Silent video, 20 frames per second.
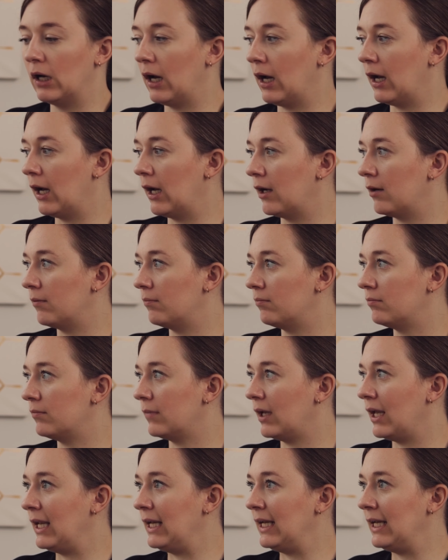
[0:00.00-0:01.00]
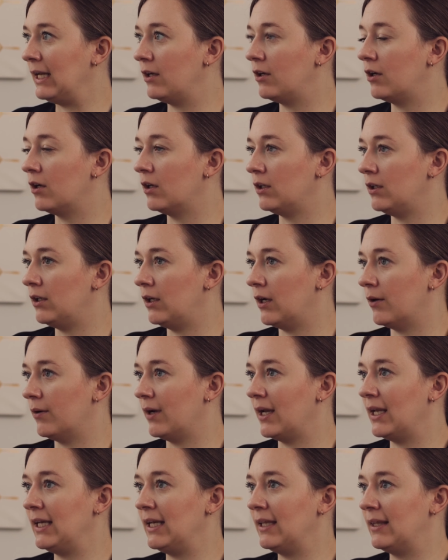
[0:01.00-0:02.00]
Um, any, you know,
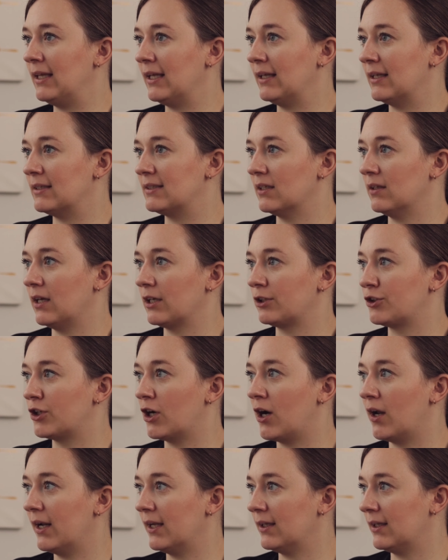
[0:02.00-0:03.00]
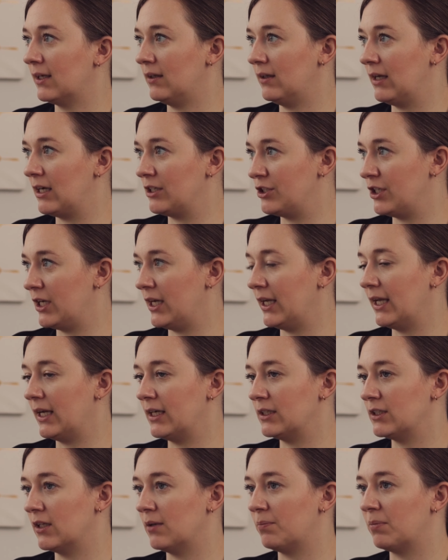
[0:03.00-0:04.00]
anything that's electronic that allows you to get
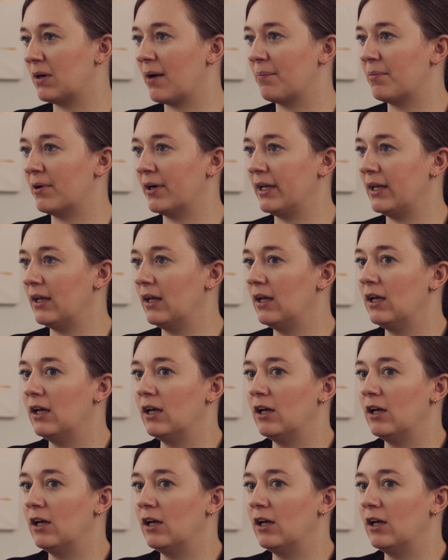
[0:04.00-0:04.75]
into the property,